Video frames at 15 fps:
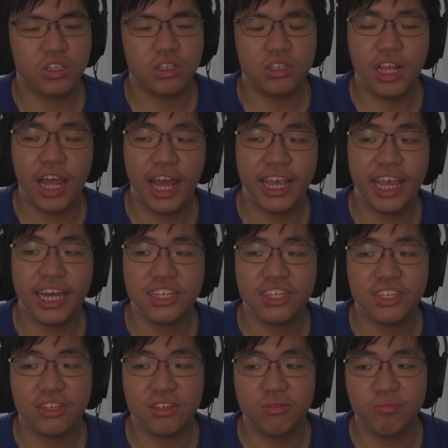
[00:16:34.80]
I
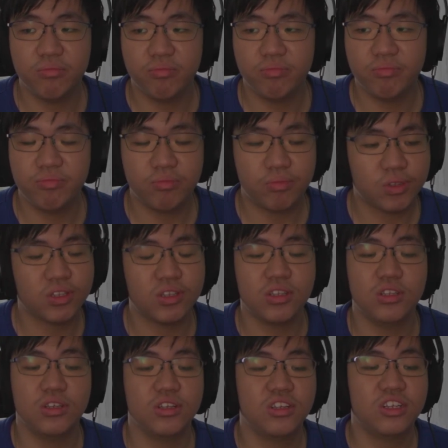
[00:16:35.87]
guess
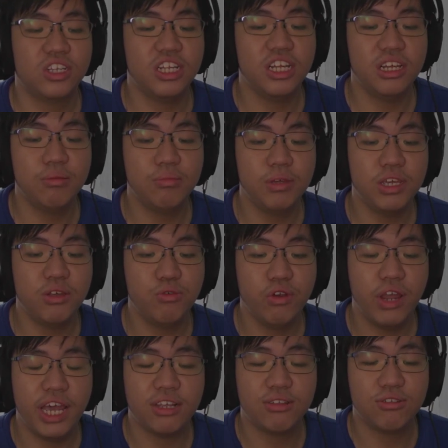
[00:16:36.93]
see me
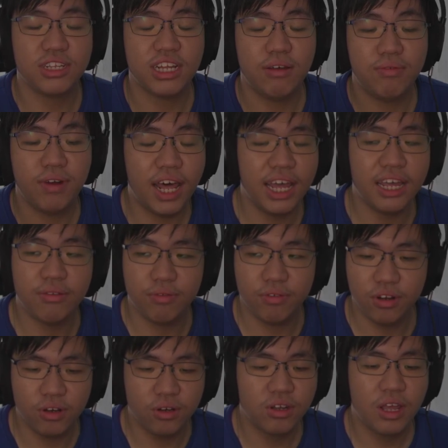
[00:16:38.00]
react to stuff live, you
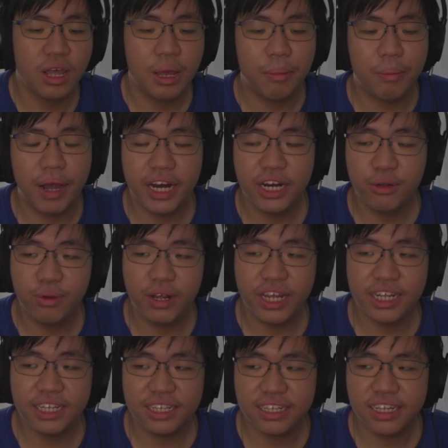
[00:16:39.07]
know. But
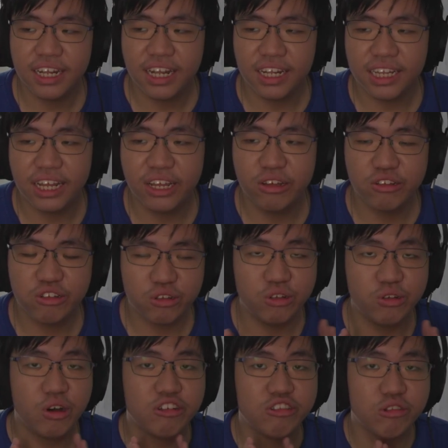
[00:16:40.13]
anyways, thank you
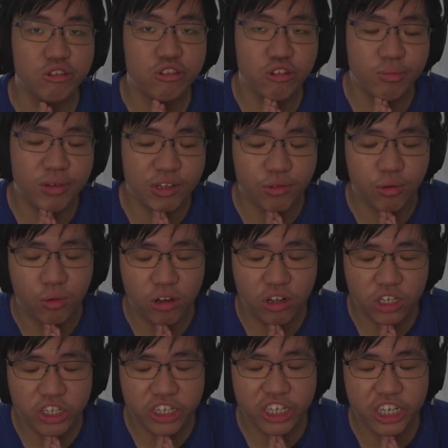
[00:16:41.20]
all so much for
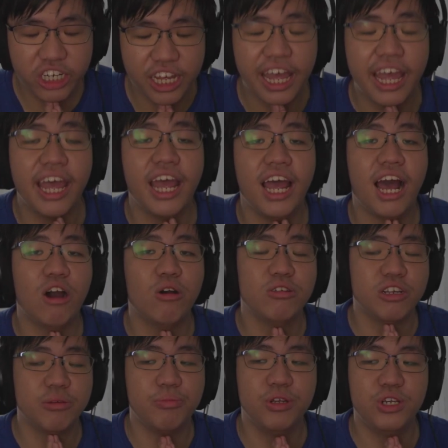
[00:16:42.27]
watching. I always
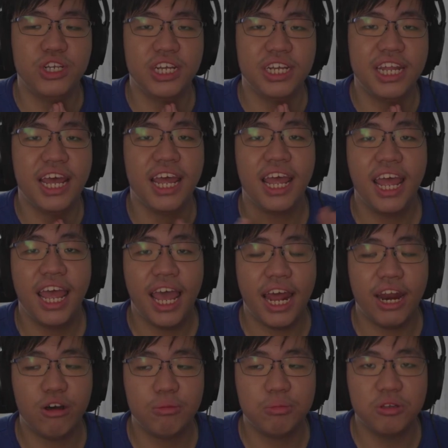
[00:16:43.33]
appreciate that, and I
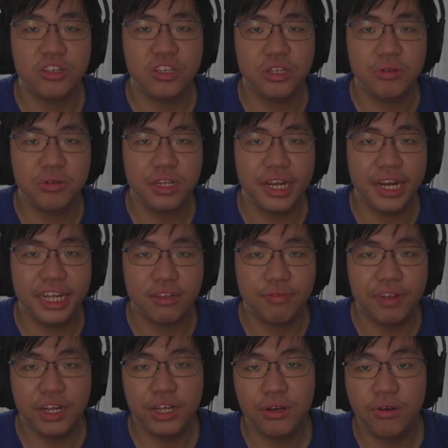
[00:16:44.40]
hope to see you in the next
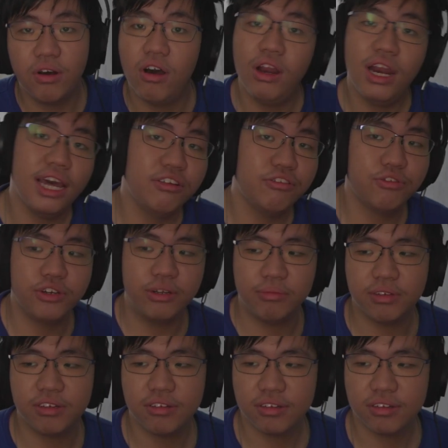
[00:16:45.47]
video or live streams.